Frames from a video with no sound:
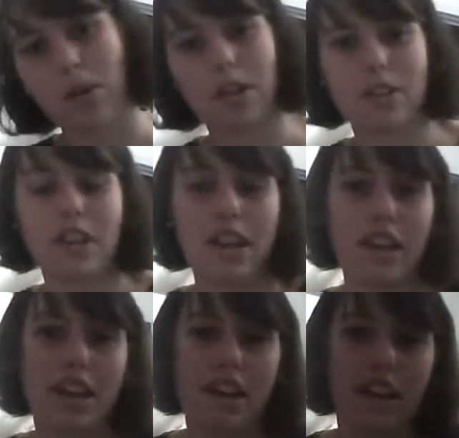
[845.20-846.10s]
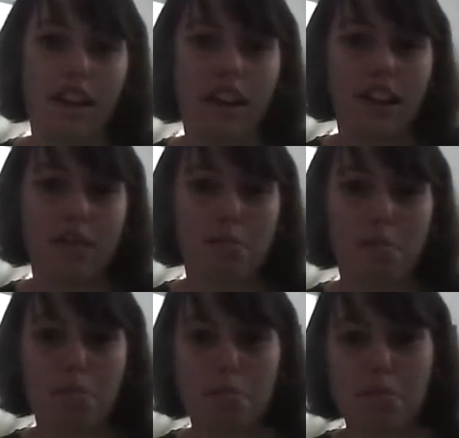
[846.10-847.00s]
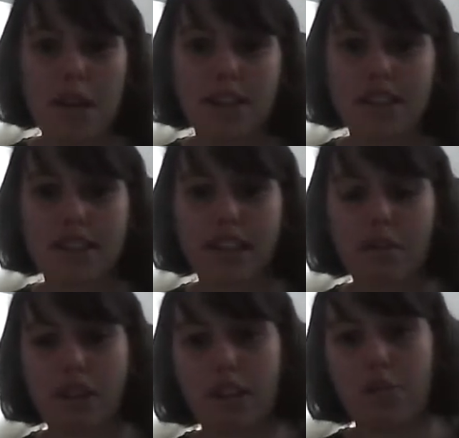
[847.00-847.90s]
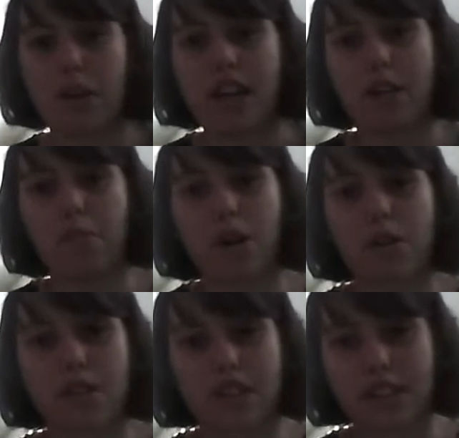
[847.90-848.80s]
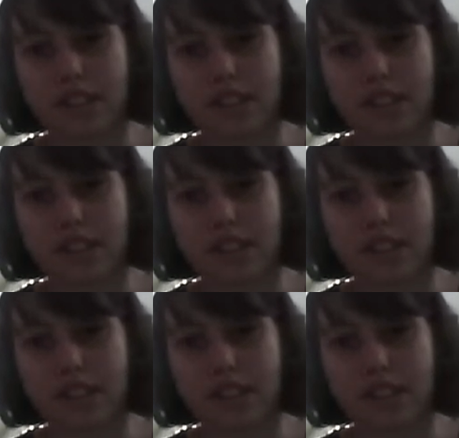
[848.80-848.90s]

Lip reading: Mars. And basically within the painting, Mars is